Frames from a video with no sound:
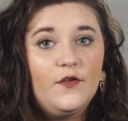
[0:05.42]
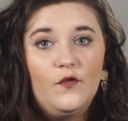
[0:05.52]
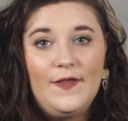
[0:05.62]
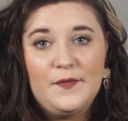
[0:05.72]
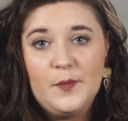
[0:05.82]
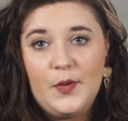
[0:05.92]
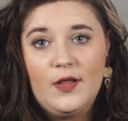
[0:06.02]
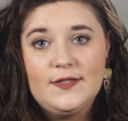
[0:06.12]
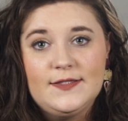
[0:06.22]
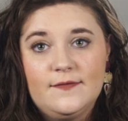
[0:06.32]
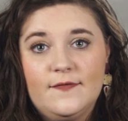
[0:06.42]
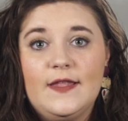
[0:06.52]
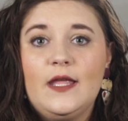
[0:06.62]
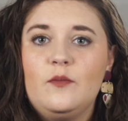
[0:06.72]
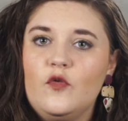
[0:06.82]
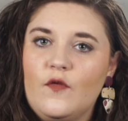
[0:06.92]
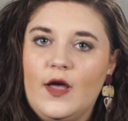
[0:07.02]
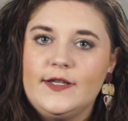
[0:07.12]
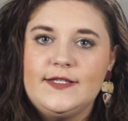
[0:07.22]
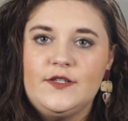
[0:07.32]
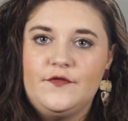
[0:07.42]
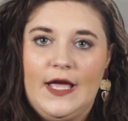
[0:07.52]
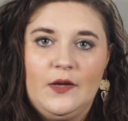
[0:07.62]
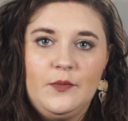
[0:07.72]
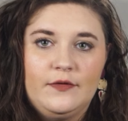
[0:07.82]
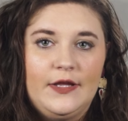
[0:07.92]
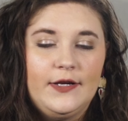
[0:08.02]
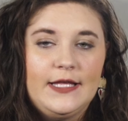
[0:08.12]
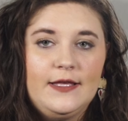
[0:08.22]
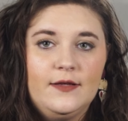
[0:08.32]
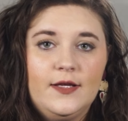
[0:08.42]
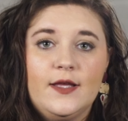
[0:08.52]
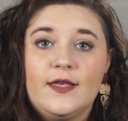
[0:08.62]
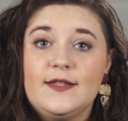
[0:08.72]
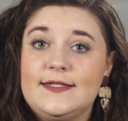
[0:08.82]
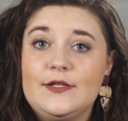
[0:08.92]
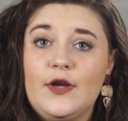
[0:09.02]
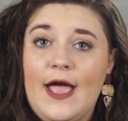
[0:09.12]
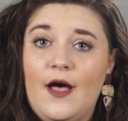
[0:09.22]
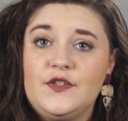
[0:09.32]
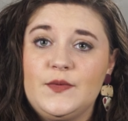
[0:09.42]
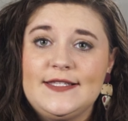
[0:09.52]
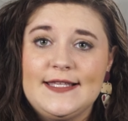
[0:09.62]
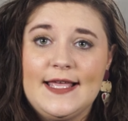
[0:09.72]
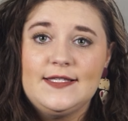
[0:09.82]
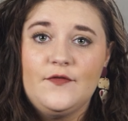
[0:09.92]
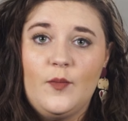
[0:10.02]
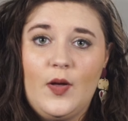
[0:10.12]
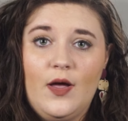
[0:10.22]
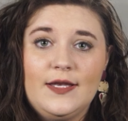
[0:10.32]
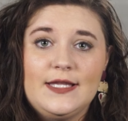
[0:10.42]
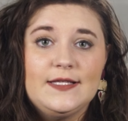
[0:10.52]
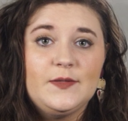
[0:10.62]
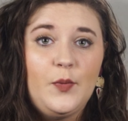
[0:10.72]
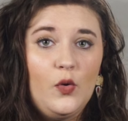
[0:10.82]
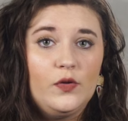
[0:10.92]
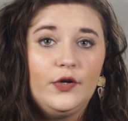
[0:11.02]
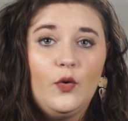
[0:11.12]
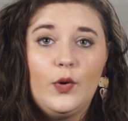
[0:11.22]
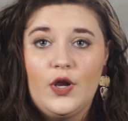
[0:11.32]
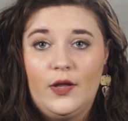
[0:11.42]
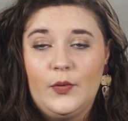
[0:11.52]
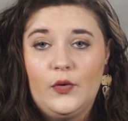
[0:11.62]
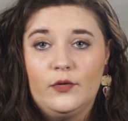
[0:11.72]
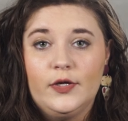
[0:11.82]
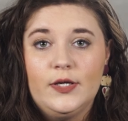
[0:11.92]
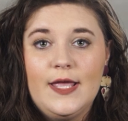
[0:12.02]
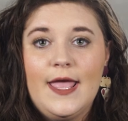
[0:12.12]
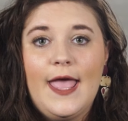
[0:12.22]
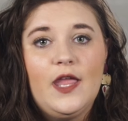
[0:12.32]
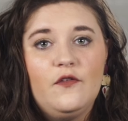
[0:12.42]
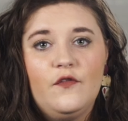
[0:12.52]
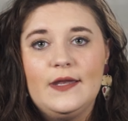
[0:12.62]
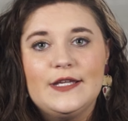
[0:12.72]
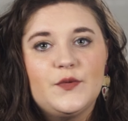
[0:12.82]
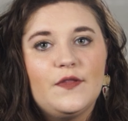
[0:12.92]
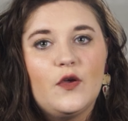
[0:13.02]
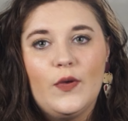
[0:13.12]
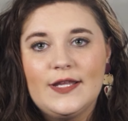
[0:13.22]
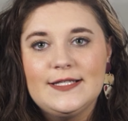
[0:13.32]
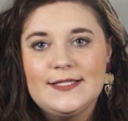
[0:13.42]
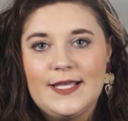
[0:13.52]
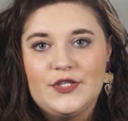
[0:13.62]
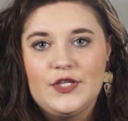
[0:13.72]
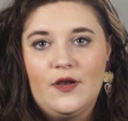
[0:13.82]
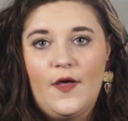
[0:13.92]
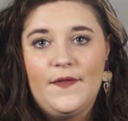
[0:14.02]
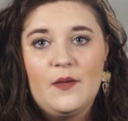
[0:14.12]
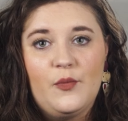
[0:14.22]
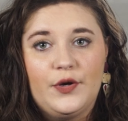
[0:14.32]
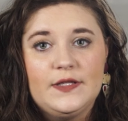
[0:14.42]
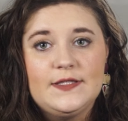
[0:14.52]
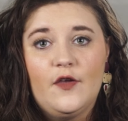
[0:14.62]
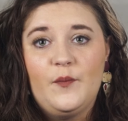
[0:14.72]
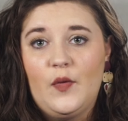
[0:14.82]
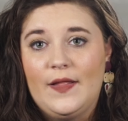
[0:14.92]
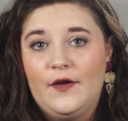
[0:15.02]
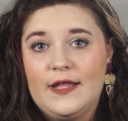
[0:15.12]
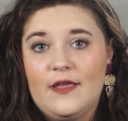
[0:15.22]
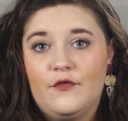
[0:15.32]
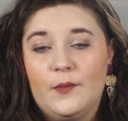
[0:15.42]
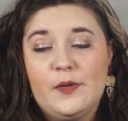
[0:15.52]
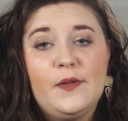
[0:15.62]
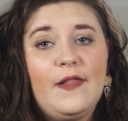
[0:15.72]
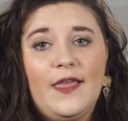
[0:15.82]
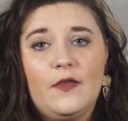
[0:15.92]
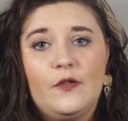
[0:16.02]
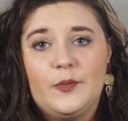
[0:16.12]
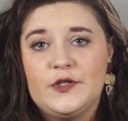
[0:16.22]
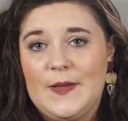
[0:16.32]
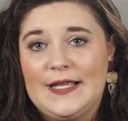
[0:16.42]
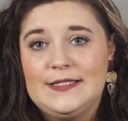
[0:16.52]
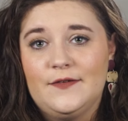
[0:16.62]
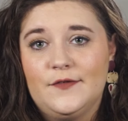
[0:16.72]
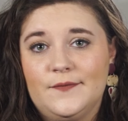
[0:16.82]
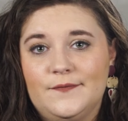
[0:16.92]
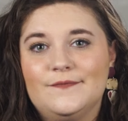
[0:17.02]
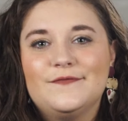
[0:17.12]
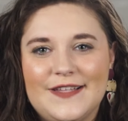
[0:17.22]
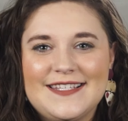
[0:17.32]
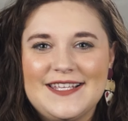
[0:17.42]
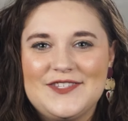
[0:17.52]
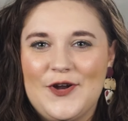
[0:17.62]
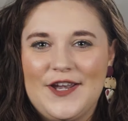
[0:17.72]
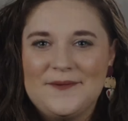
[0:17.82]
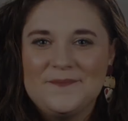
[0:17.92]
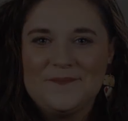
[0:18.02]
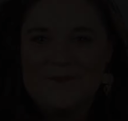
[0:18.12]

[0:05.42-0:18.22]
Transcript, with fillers: of covalent bonds, then move on to define polarity, consider how to assess if a bond is polar or nonpolar, and finish with a quick discussion on the importance of polarity from a molecular perspective. Let's get started.